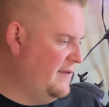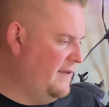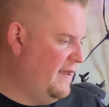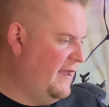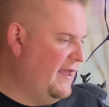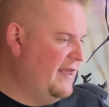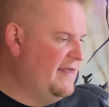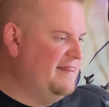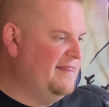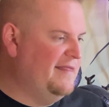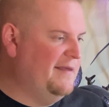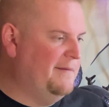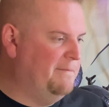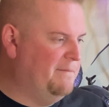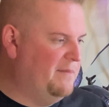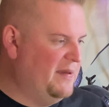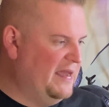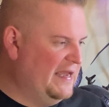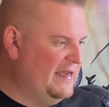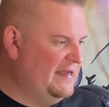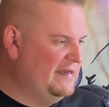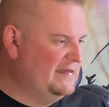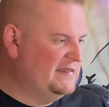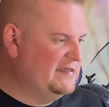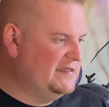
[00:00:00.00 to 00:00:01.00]
in the
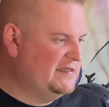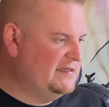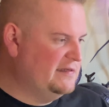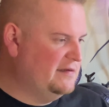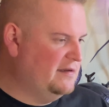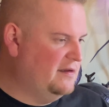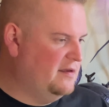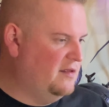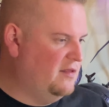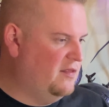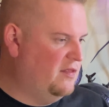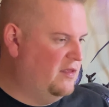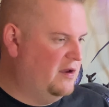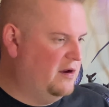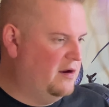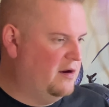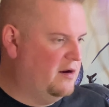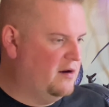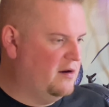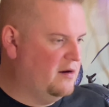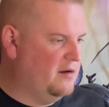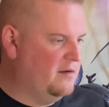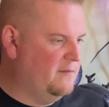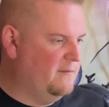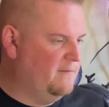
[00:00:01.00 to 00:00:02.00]
base
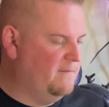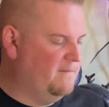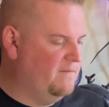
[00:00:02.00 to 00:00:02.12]
there,